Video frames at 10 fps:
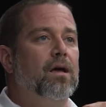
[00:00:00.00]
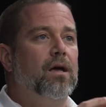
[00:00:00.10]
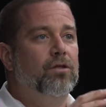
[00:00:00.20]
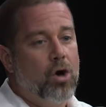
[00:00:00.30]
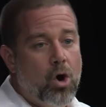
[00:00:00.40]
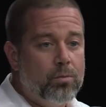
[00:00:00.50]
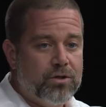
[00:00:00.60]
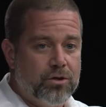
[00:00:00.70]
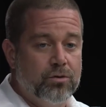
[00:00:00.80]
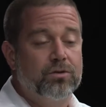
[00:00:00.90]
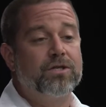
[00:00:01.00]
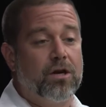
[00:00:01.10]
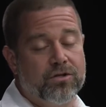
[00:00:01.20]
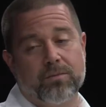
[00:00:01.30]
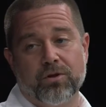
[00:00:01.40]
In the hopes to
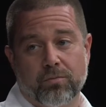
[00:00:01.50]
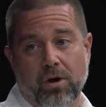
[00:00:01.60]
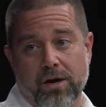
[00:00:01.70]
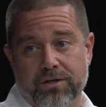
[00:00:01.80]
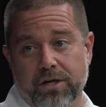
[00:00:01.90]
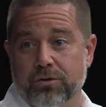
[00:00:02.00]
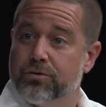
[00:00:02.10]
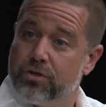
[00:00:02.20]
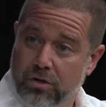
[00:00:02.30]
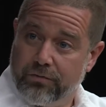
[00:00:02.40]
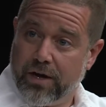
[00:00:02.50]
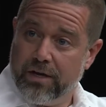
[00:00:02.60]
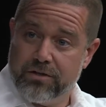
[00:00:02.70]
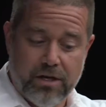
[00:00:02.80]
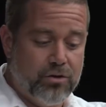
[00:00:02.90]
sell some of their products. They do
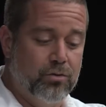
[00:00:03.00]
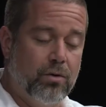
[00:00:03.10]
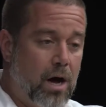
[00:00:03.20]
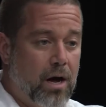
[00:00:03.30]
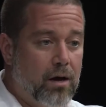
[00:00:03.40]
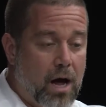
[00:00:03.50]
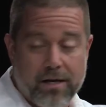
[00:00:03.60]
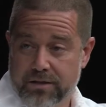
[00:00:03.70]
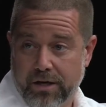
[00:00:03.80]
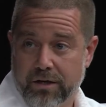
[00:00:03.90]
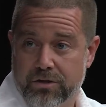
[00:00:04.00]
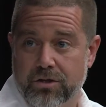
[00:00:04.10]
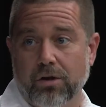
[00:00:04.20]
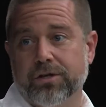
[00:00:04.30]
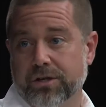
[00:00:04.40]
surveys, they do on-site
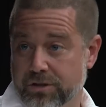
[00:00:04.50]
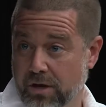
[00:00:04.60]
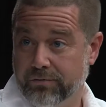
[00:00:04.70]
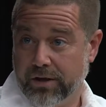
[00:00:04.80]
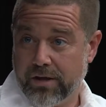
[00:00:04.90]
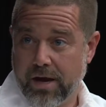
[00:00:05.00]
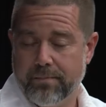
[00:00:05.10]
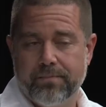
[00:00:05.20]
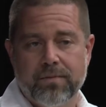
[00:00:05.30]
consulting and stuff like that.